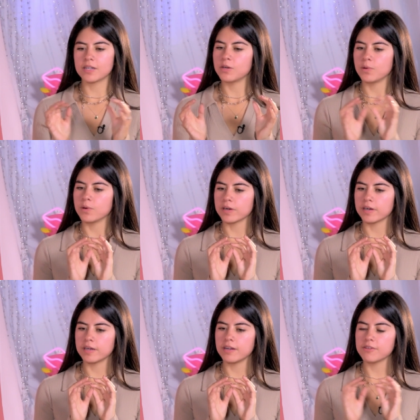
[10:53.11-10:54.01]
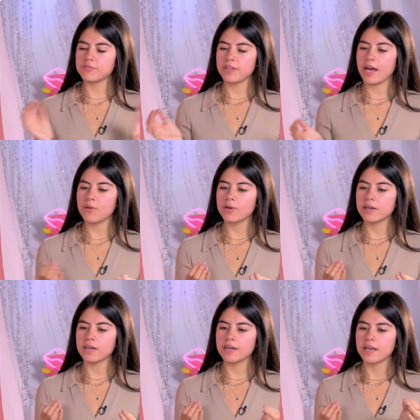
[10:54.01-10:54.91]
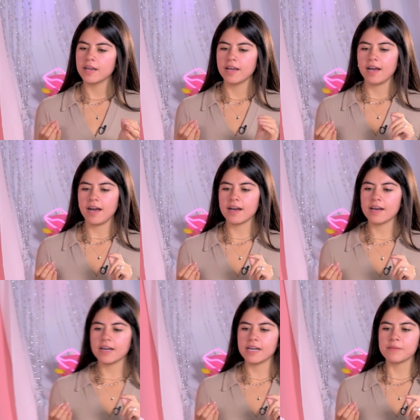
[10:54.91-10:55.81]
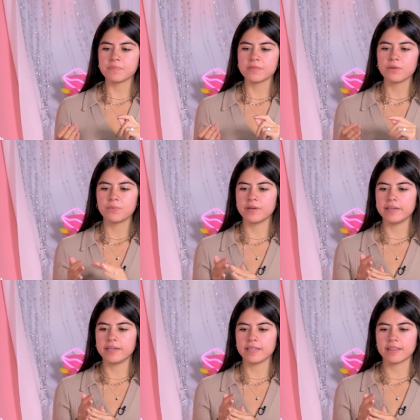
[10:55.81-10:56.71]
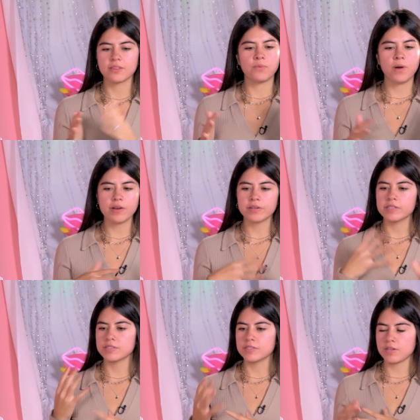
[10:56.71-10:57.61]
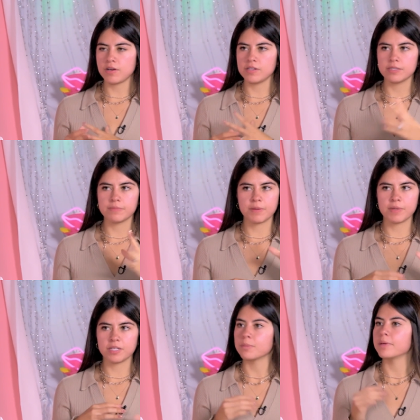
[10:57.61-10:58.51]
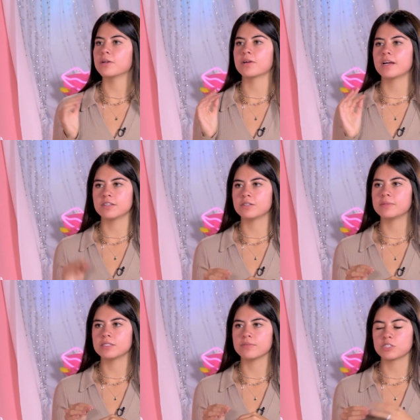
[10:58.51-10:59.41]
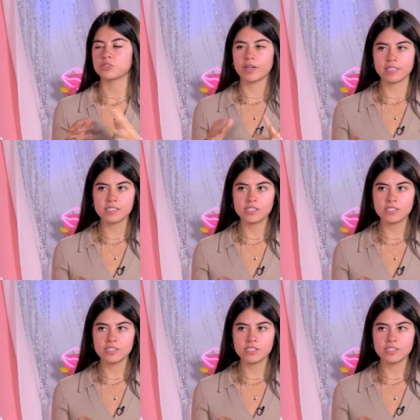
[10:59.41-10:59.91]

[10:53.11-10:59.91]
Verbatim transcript: a corn flour um, with water, salt, maybe a little butter, a little bit of like shredded